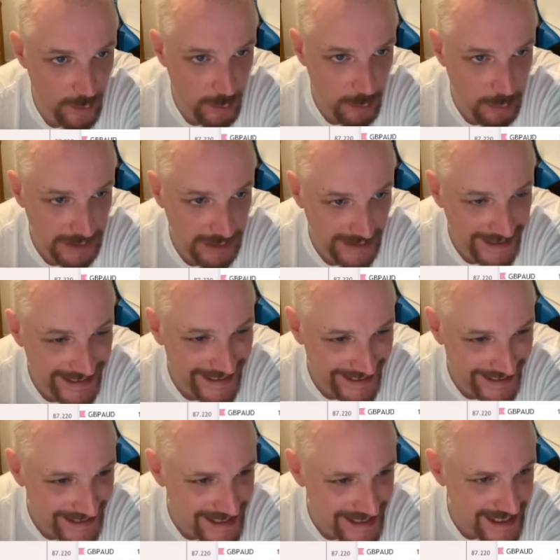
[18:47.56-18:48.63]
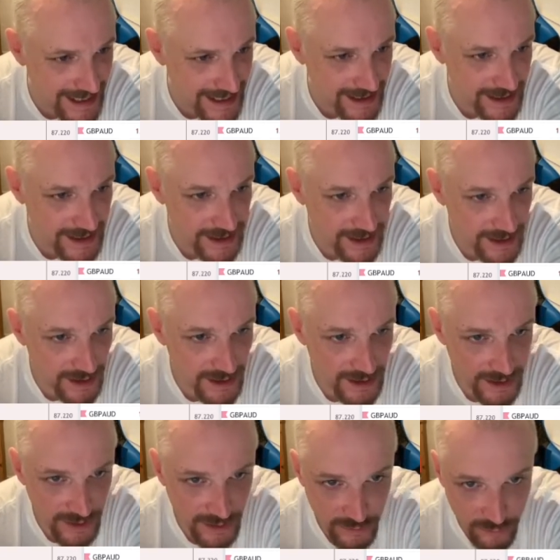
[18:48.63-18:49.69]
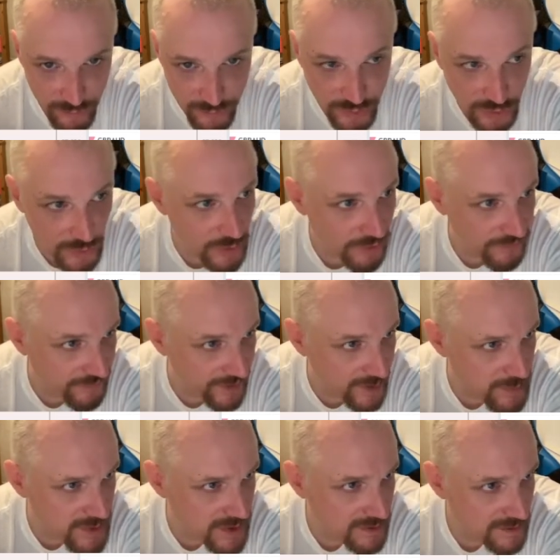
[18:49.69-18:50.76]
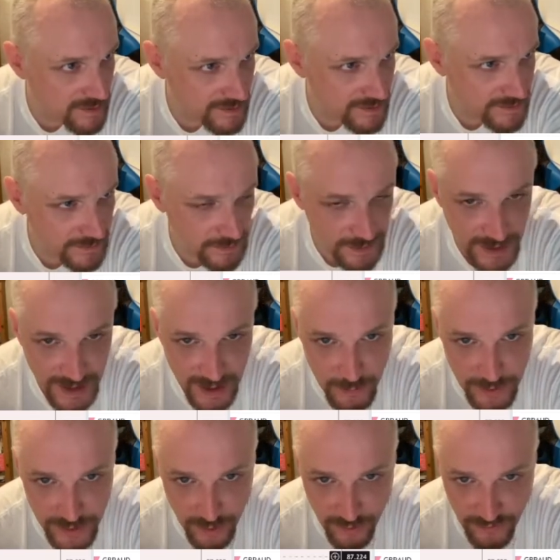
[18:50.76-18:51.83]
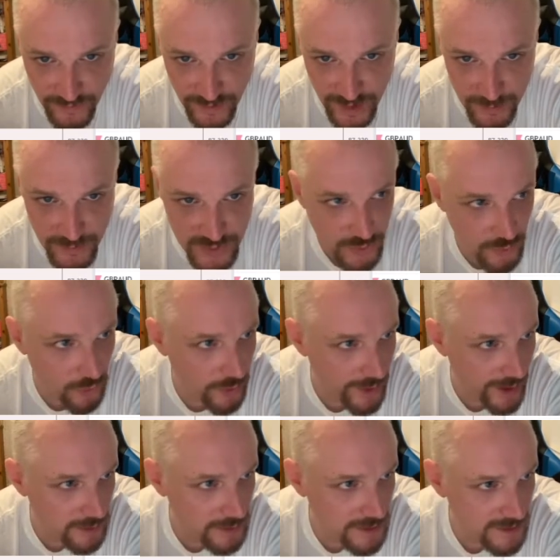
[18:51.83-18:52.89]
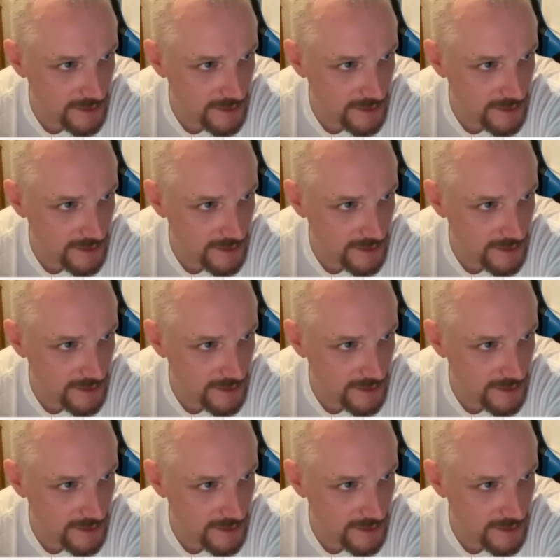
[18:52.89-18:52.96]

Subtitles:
please do your fibs, okay, I want your fibs drawn out.